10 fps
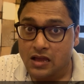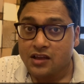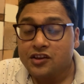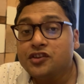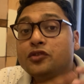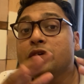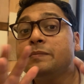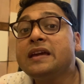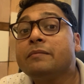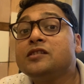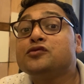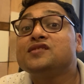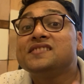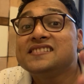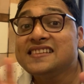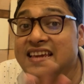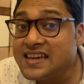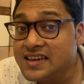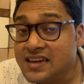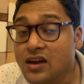You will be able to
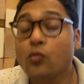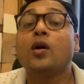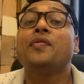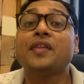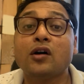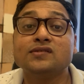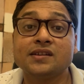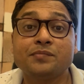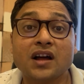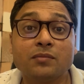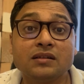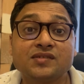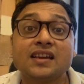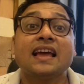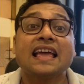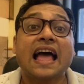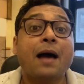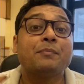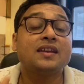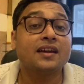see 1,000 problems
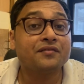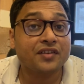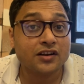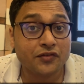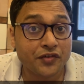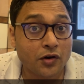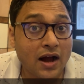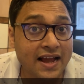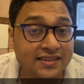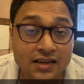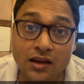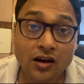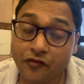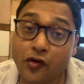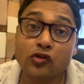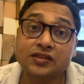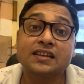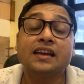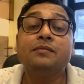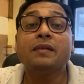happening in front of your eyes. Of course,
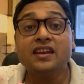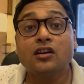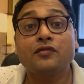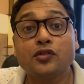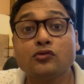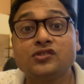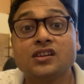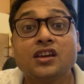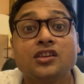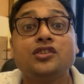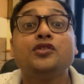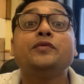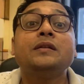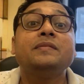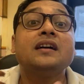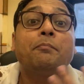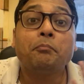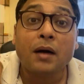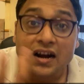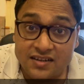in many of those, you will be a
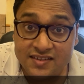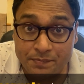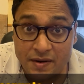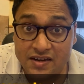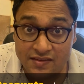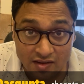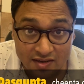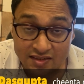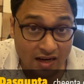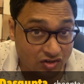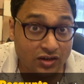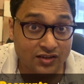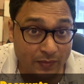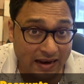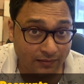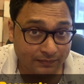participant in the discussion as well.